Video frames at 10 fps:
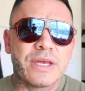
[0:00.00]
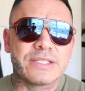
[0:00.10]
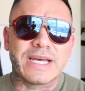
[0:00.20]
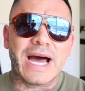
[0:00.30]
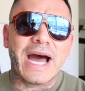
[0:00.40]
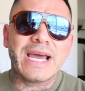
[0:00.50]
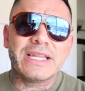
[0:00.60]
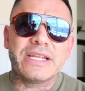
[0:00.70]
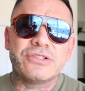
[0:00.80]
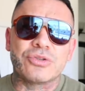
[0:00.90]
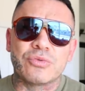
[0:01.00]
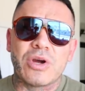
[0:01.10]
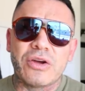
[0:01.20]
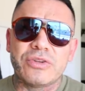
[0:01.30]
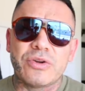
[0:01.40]
It's an island
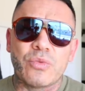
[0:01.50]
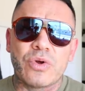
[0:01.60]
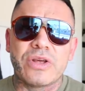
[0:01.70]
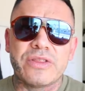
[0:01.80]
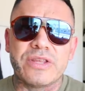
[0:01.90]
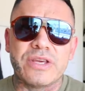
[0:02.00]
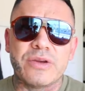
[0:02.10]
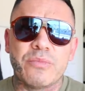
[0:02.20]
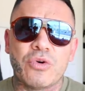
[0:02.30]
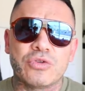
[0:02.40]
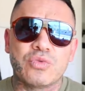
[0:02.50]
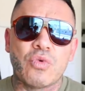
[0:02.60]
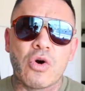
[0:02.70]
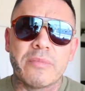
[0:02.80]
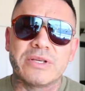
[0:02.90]
surrounded in one of the most
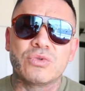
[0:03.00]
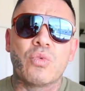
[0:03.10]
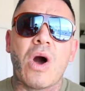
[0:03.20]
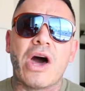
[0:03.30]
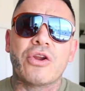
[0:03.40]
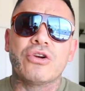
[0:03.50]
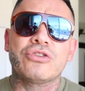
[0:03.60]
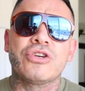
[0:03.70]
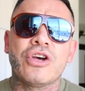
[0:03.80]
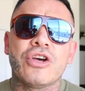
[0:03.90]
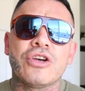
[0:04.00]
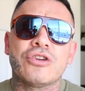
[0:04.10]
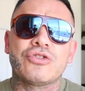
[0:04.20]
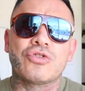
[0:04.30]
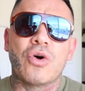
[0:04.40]
warmest waters,
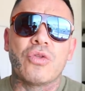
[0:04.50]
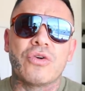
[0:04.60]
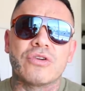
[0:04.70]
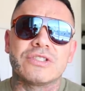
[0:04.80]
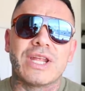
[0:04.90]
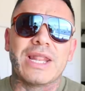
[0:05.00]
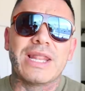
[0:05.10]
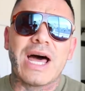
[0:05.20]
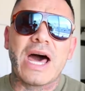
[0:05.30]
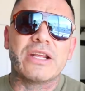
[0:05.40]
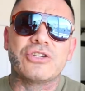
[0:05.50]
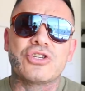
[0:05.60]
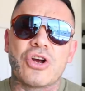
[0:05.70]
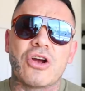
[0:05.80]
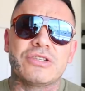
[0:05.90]
so there's a lot of
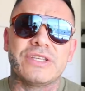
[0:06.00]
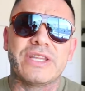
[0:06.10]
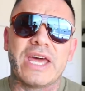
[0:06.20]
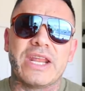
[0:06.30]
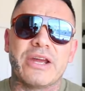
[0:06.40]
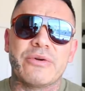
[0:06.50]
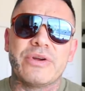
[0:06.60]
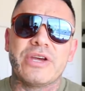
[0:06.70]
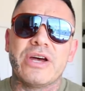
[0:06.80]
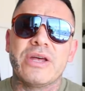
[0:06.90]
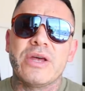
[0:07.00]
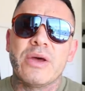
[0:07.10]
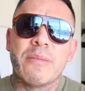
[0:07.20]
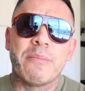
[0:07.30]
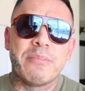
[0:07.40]
sharks in that area.
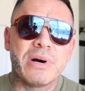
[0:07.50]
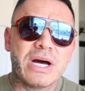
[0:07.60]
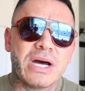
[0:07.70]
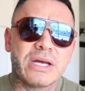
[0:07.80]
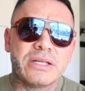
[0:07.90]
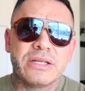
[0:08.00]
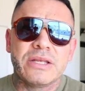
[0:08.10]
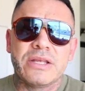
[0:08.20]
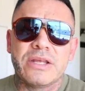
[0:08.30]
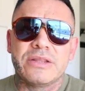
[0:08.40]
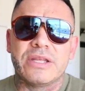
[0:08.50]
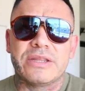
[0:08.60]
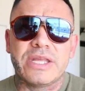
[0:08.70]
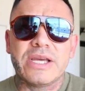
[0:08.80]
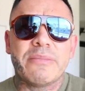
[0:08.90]
But the
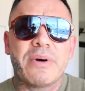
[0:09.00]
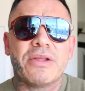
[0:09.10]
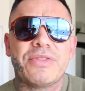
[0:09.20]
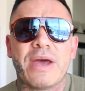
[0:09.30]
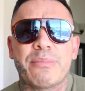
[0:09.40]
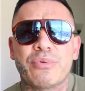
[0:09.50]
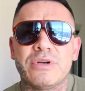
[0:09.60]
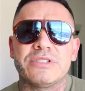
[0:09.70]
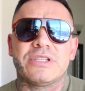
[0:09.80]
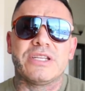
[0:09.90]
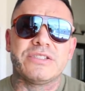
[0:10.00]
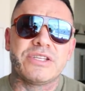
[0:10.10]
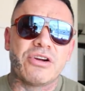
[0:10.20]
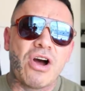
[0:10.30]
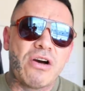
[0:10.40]
thing about that prison is
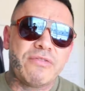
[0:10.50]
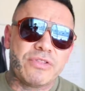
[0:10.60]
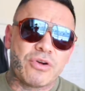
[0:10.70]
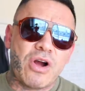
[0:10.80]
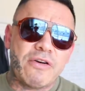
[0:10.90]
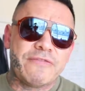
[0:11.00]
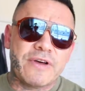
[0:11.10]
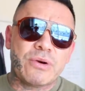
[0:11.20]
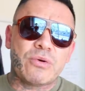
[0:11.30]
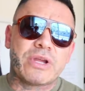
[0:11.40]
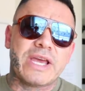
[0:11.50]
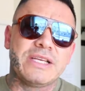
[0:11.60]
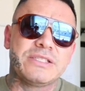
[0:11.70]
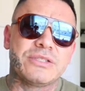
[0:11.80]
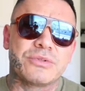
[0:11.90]
they're all federal
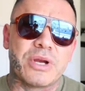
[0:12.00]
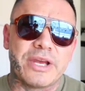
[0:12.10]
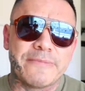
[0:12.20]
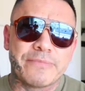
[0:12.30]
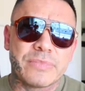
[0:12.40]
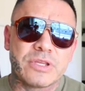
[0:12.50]
cases, right?